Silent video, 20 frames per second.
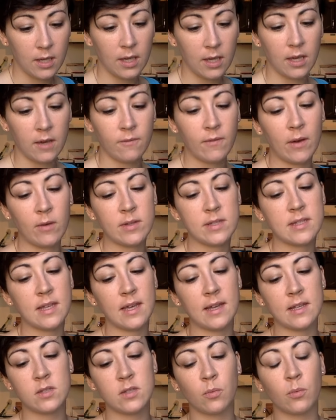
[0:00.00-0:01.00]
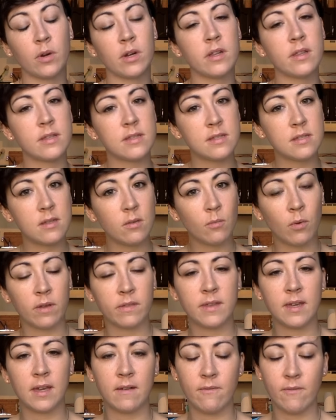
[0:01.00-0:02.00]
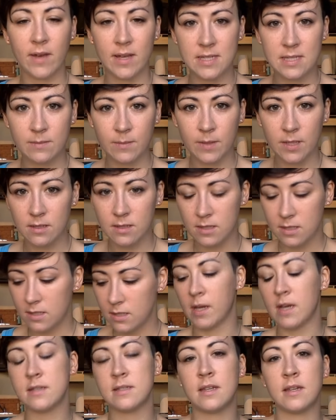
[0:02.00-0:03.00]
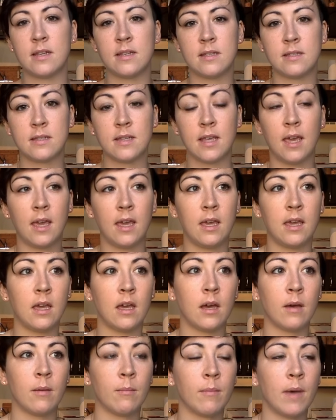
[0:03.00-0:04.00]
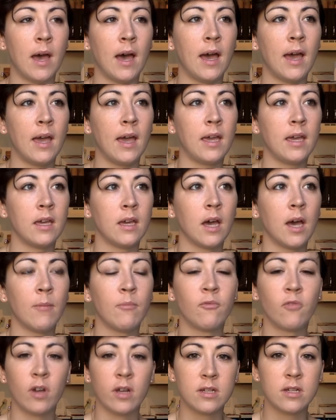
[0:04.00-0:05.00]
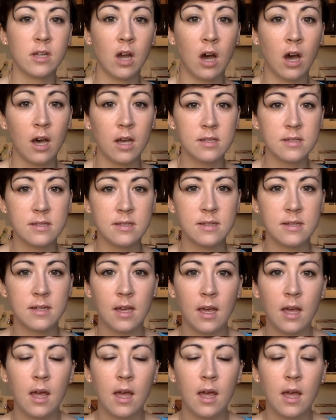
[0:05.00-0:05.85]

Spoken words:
if I would say it's worth the investment because it is a high upfront cost.